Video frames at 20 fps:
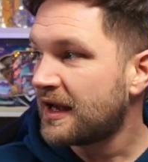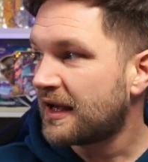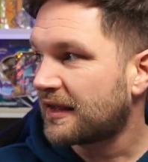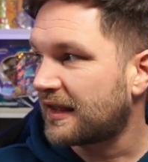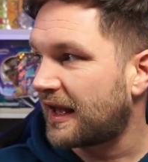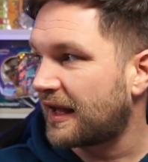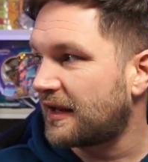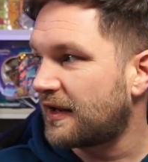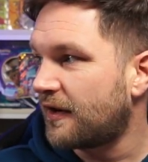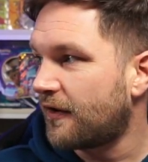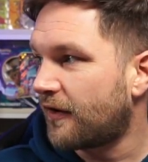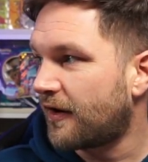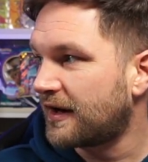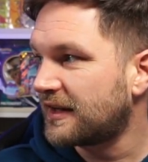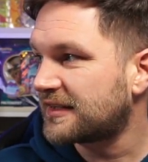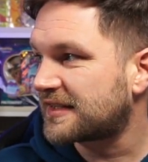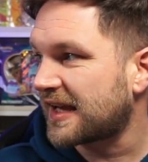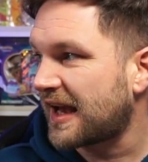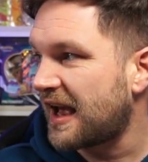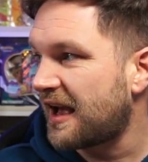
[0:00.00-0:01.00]
That
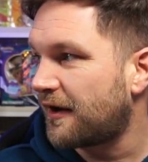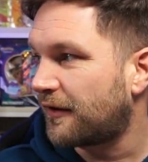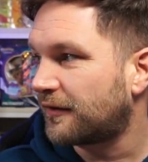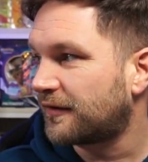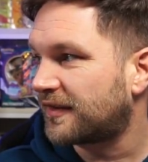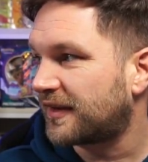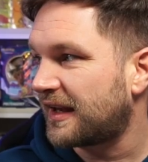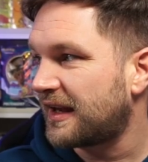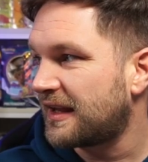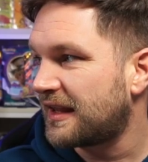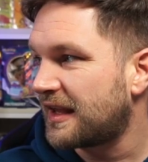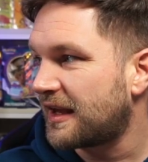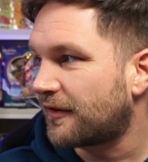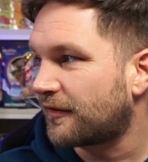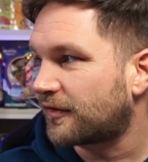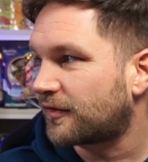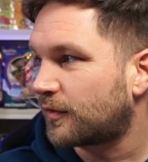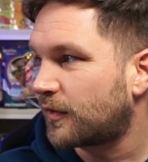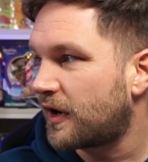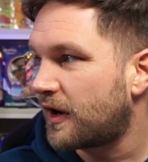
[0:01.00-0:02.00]
Ninetales in there
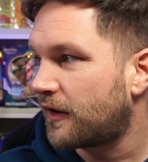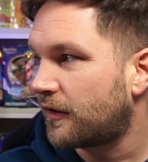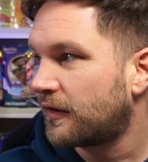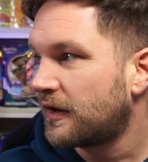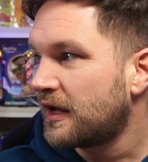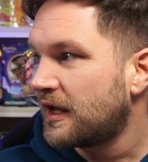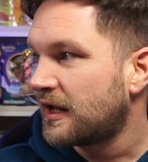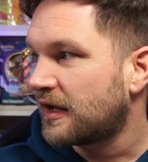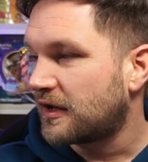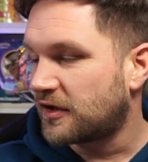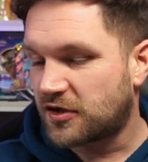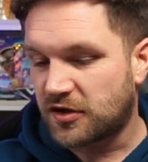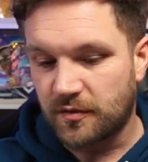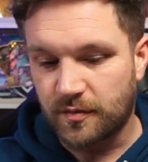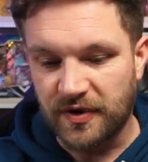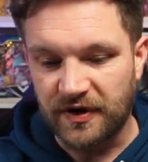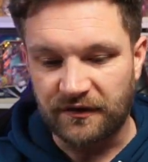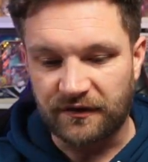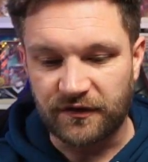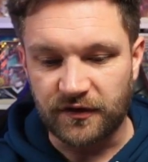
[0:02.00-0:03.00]
as well. There should
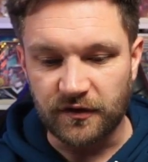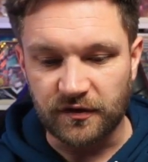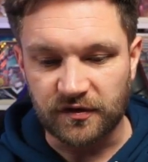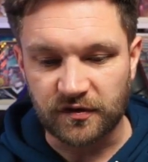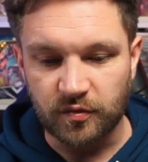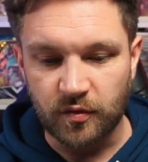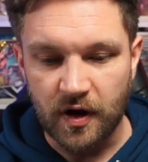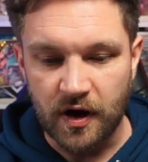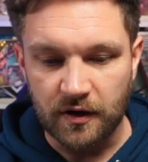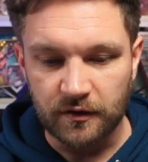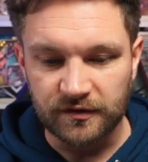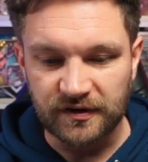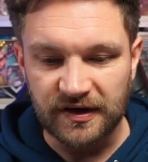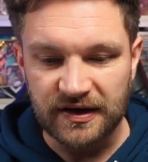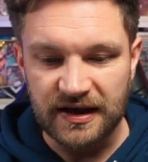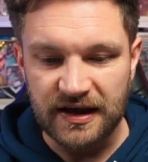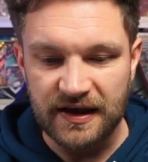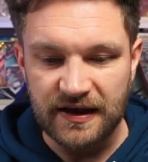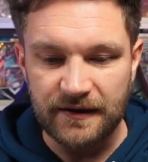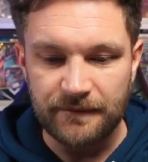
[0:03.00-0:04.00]
be a few swirls in
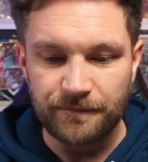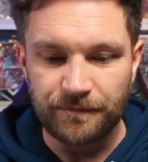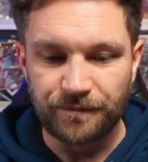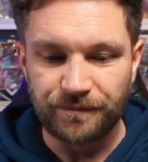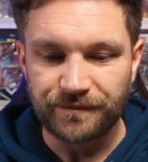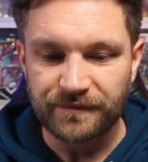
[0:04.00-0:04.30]
here.